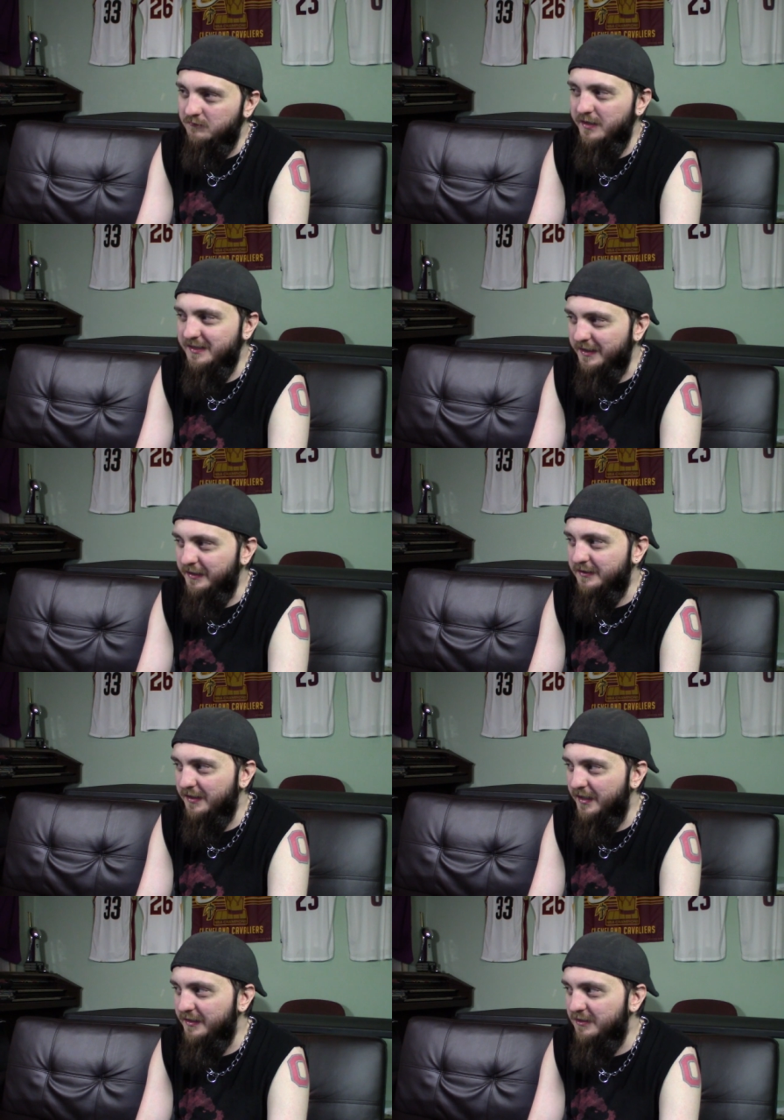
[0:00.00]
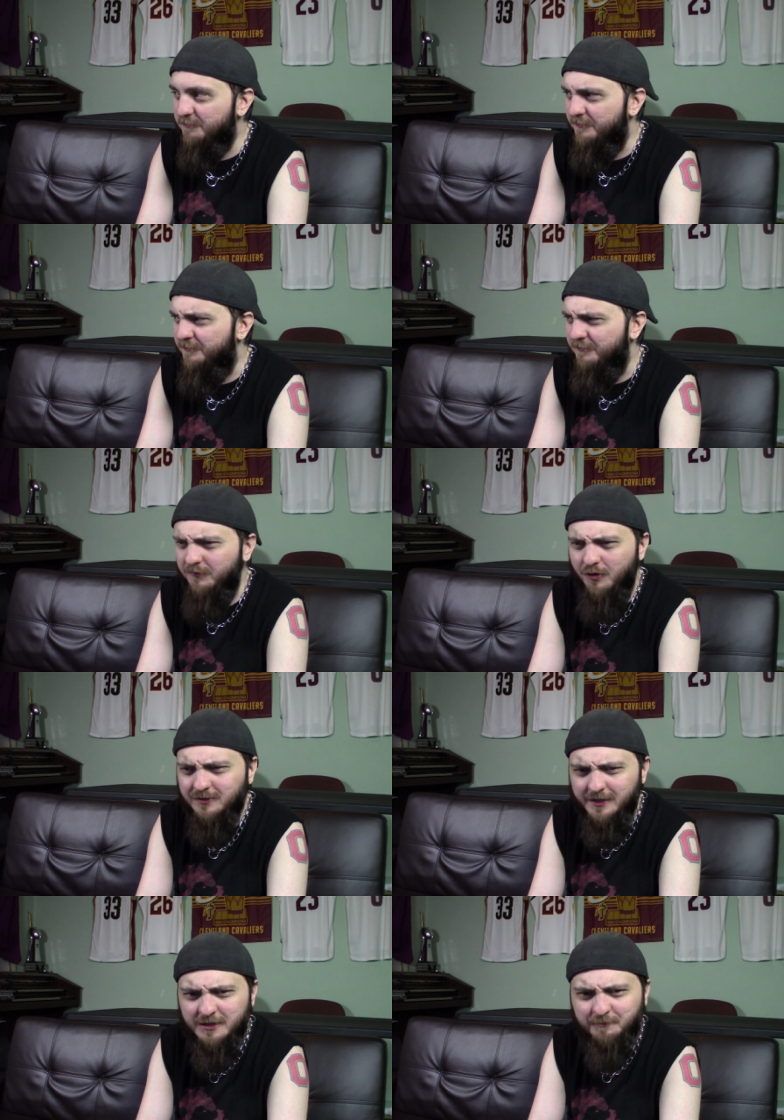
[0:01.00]
is in it, and he's
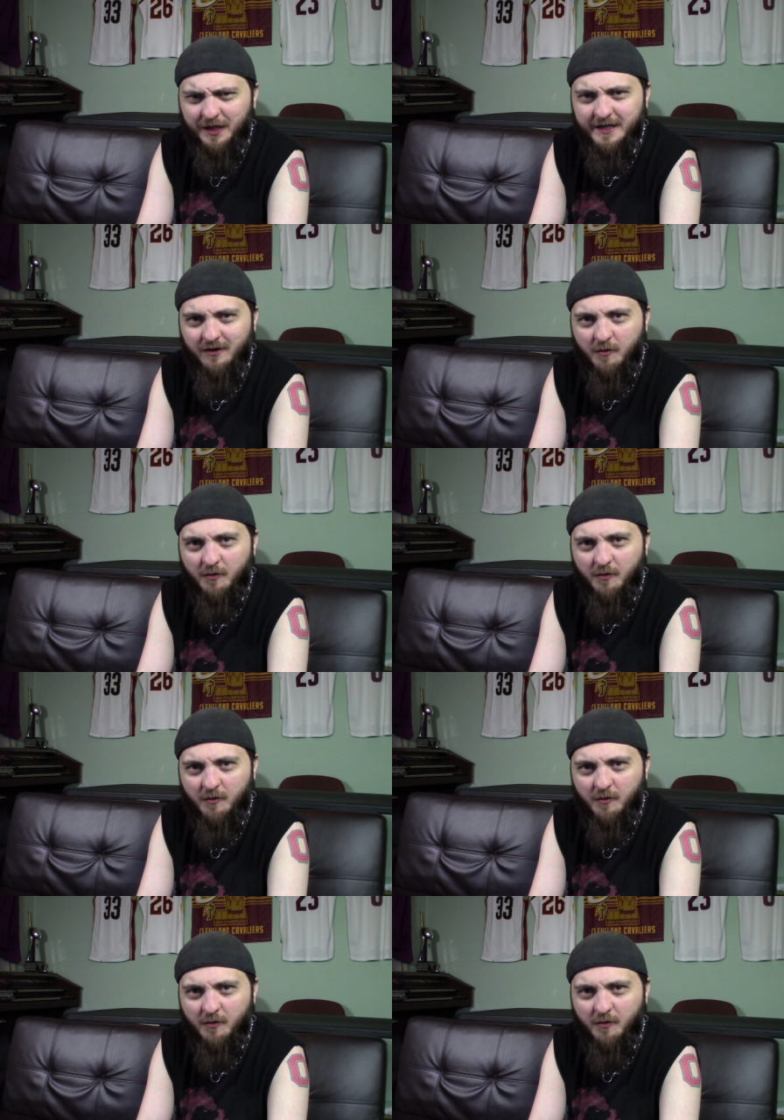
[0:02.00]
looks like he's playing